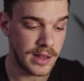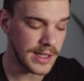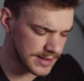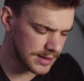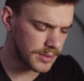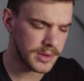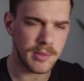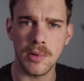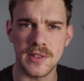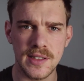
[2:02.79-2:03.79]
let's start with
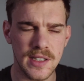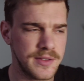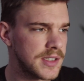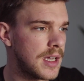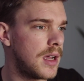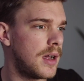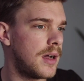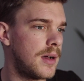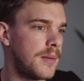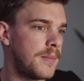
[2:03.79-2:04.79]
positives.
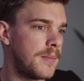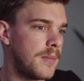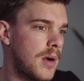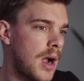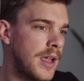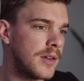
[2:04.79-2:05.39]
I